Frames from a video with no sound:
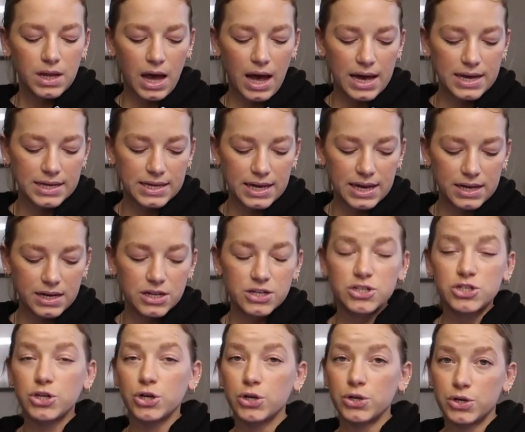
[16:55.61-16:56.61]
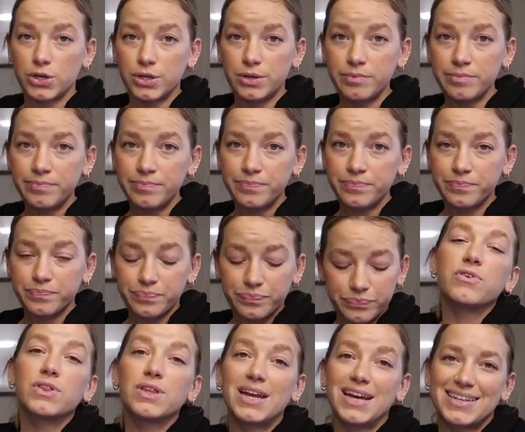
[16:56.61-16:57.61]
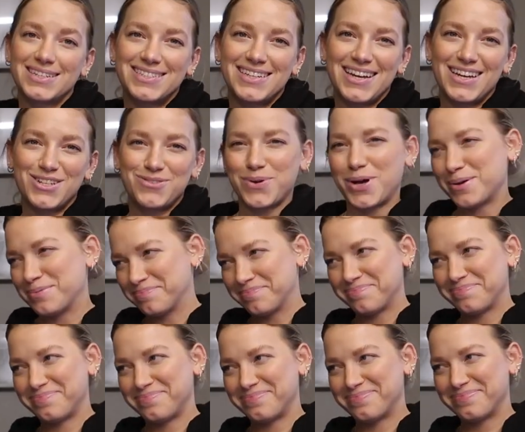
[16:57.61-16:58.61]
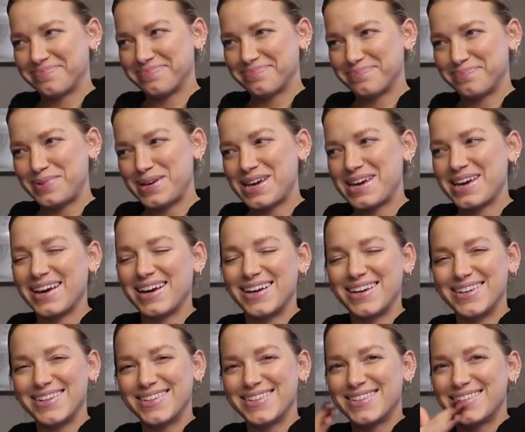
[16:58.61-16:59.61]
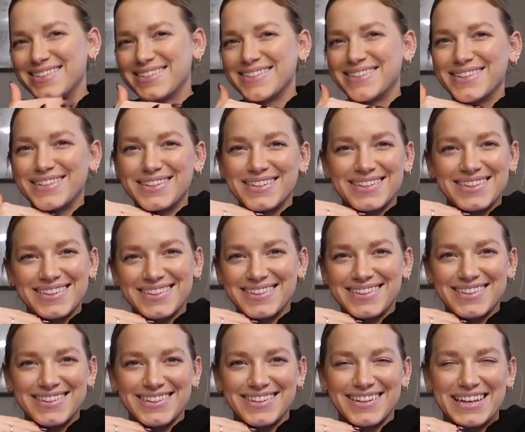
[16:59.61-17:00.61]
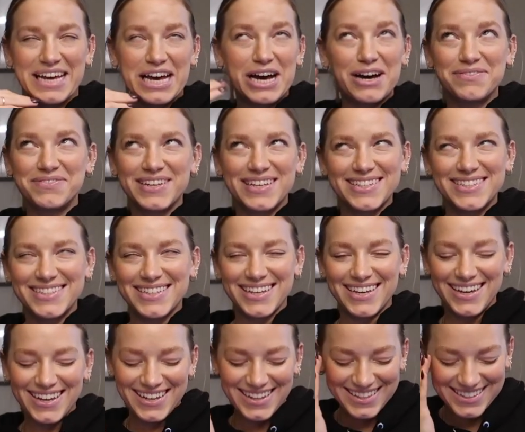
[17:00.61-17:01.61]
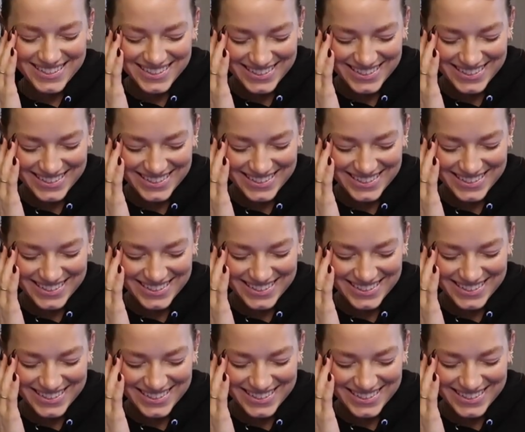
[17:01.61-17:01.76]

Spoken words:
I get a turn for the next day as well, because obviously.